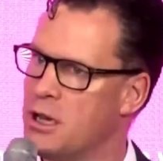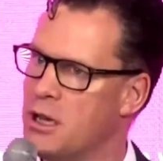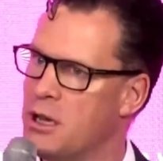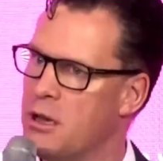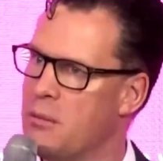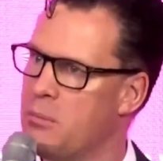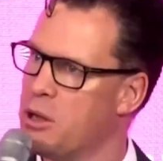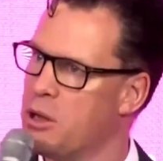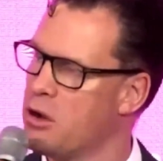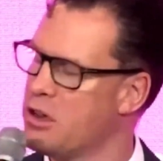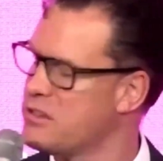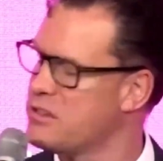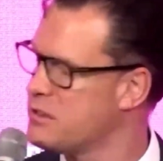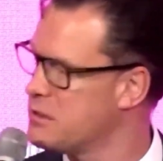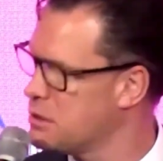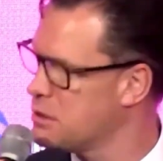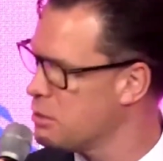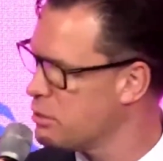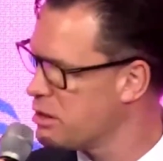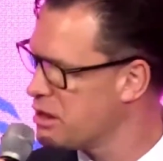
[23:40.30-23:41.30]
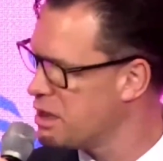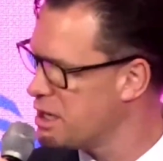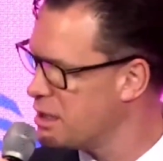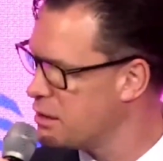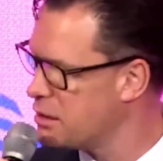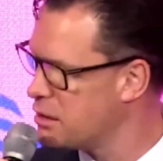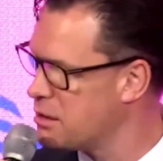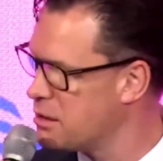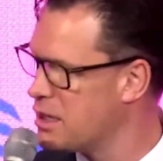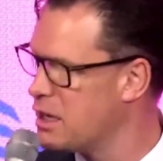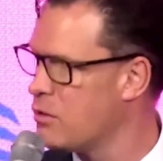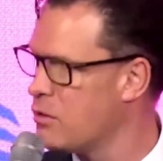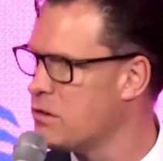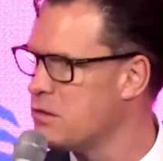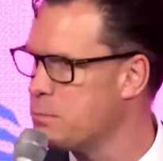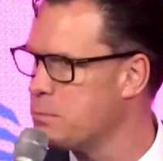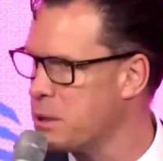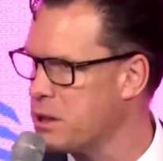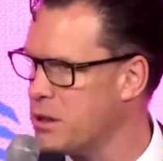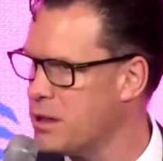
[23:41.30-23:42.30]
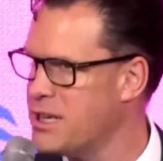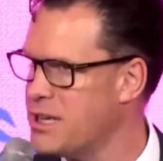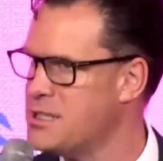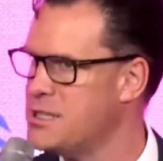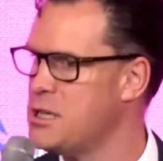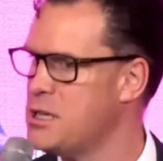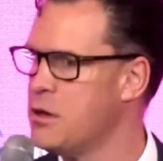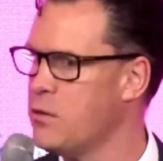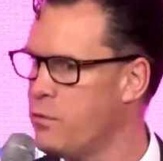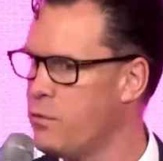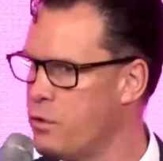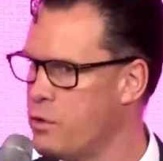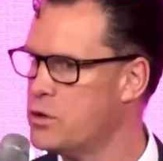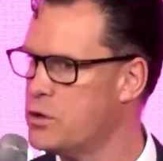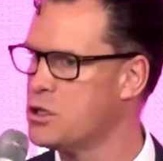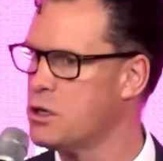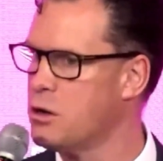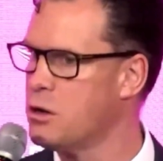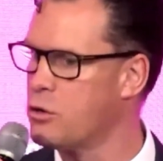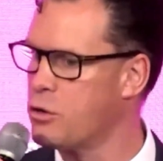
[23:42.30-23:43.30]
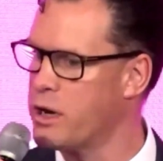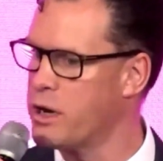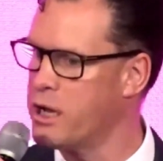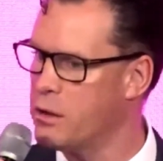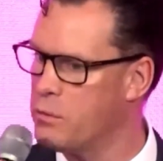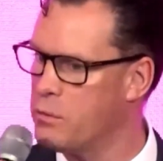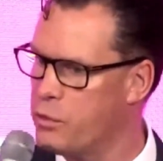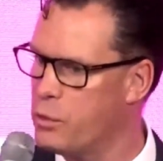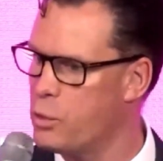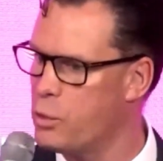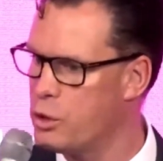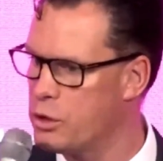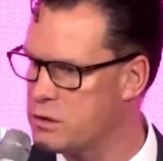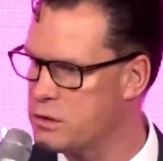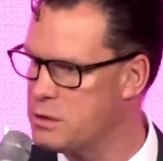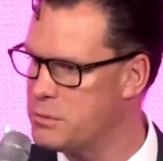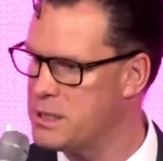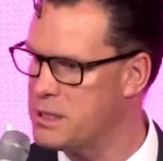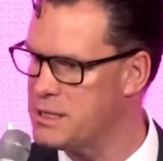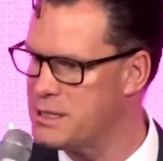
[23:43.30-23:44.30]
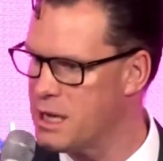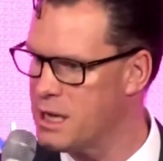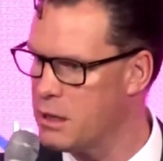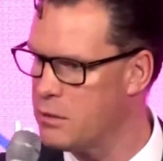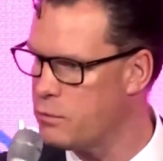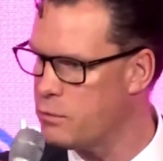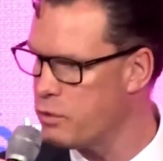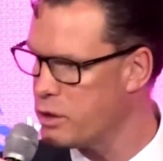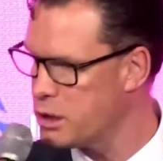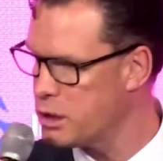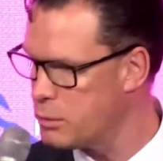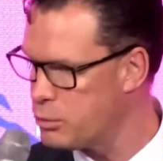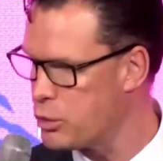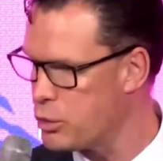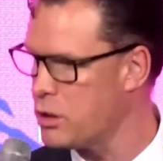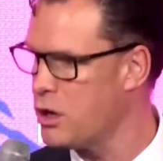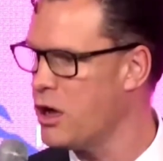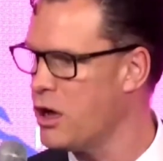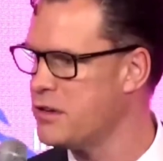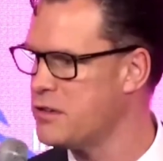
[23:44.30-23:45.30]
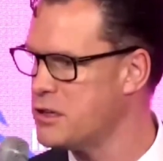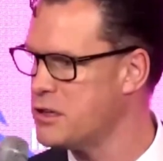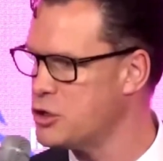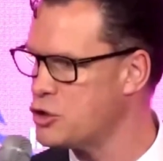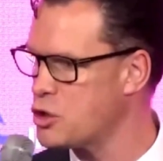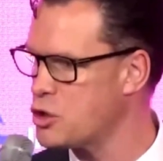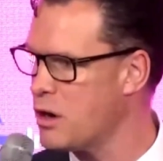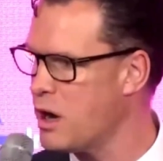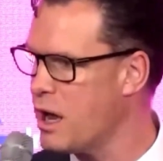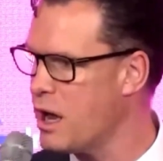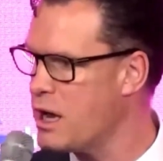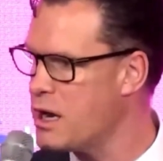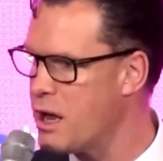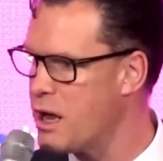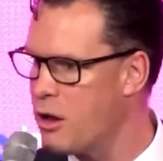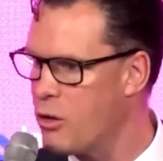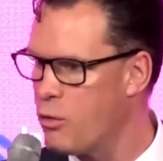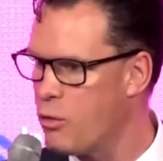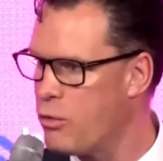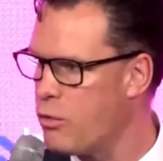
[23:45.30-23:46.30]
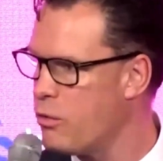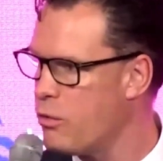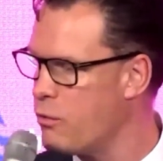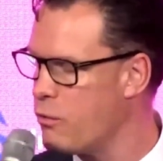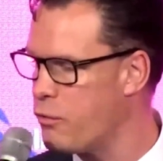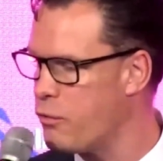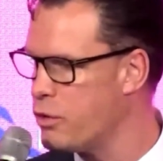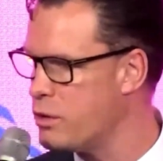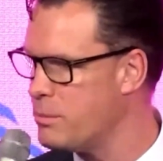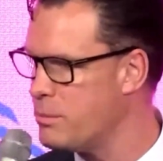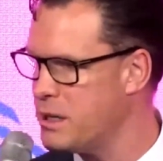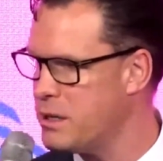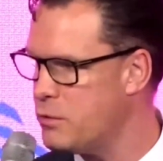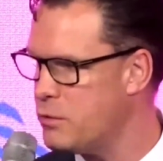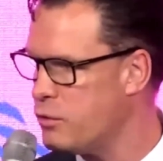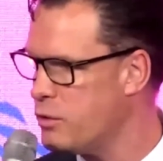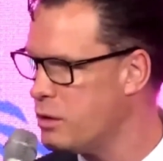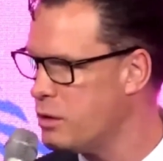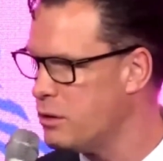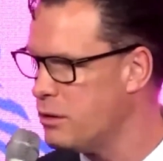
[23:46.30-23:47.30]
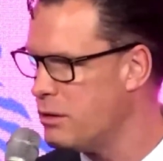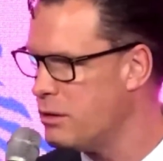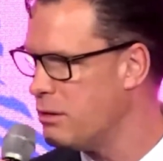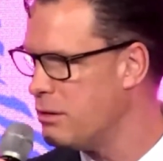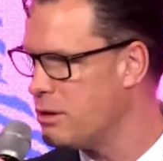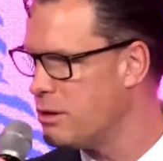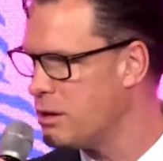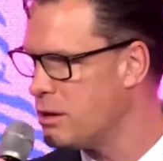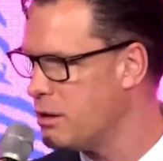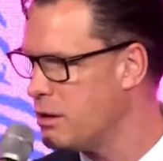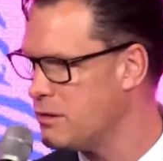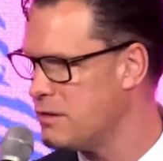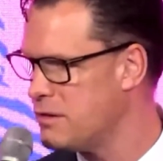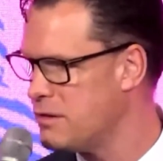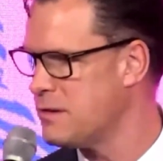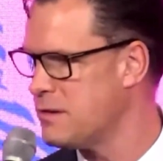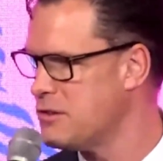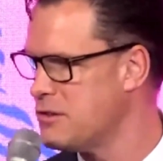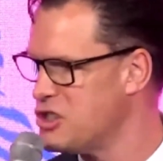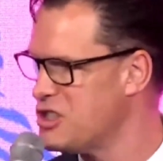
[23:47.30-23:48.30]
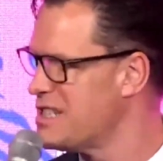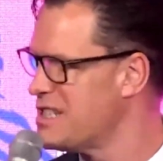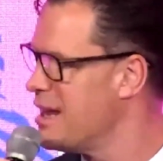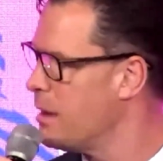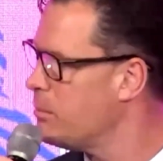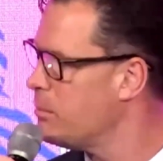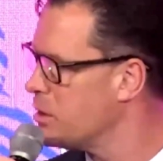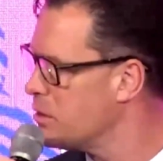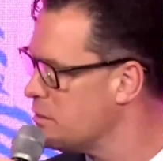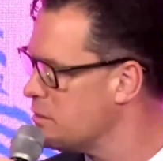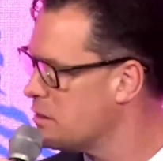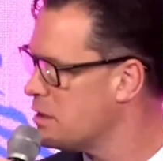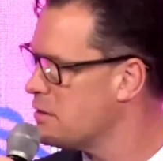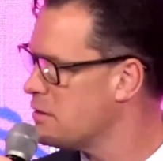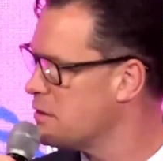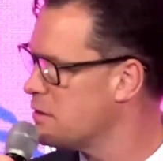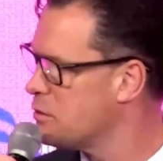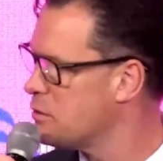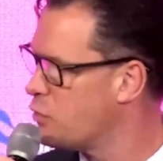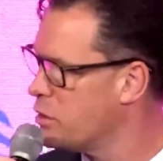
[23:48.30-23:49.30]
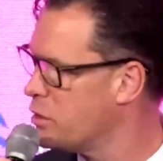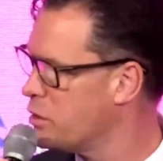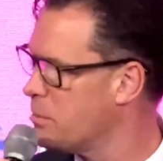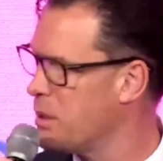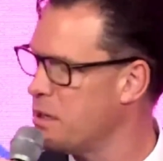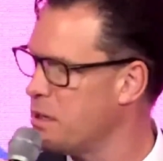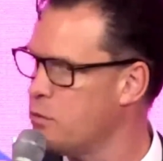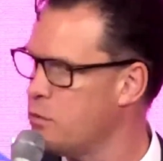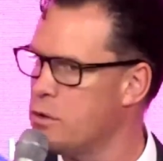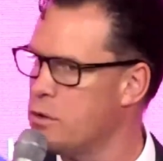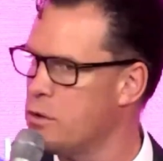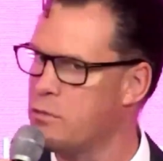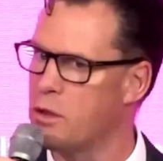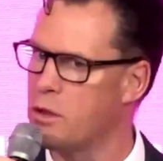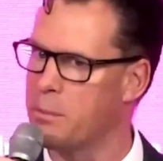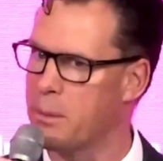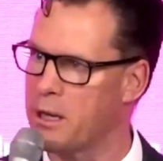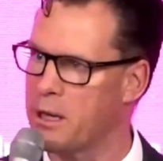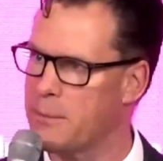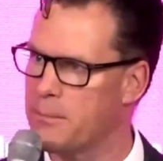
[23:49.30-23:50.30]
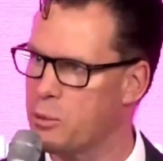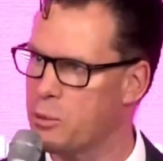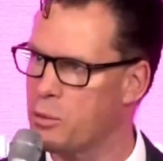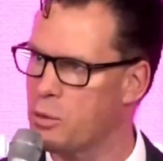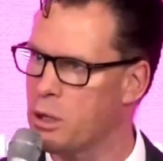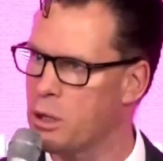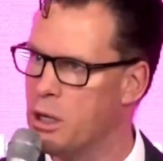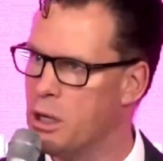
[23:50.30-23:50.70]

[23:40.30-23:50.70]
But I still think that there is plenty of fertile ground for work to be done for liberalising trade for the benefit. This isn't just numbers. This is for the benefit of the people